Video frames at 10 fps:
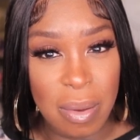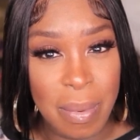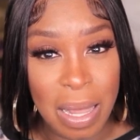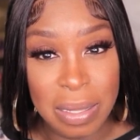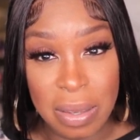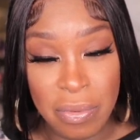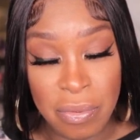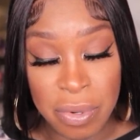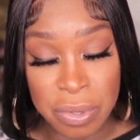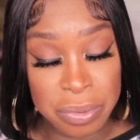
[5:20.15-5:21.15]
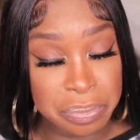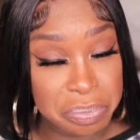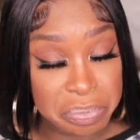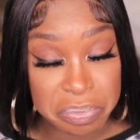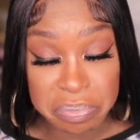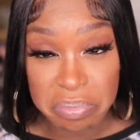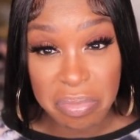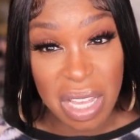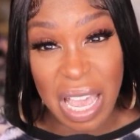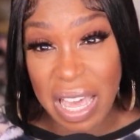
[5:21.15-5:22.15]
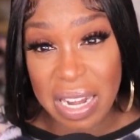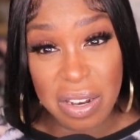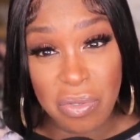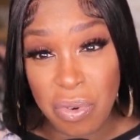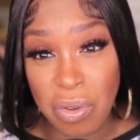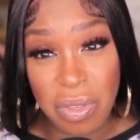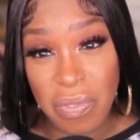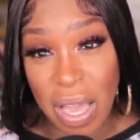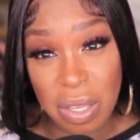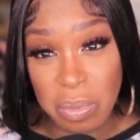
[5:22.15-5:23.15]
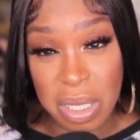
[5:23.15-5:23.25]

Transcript: my living room and the the vacuum